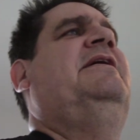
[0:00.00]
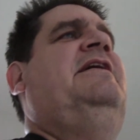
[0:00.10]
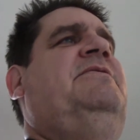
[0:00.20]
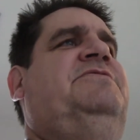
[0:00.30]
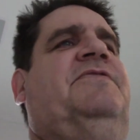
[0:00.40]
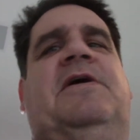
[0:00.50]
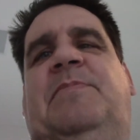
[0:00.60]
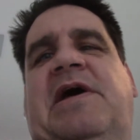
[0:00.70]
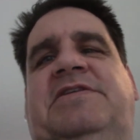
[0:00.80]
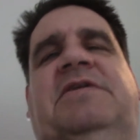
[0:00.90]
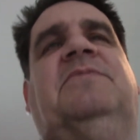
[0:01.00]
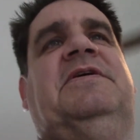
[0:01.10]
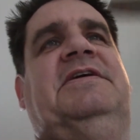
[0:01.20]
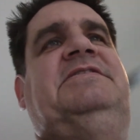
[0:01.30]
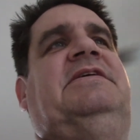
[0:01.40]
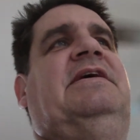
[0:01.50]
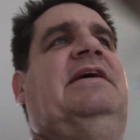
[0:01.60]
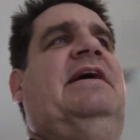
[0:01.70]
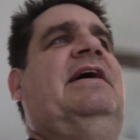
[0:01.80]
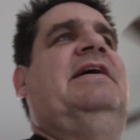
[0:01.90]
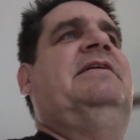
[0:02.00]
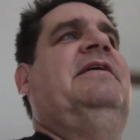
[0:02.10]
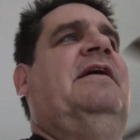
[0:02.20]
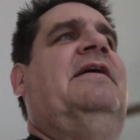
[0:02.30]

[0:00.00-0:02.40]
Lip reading: He was very patient with us, and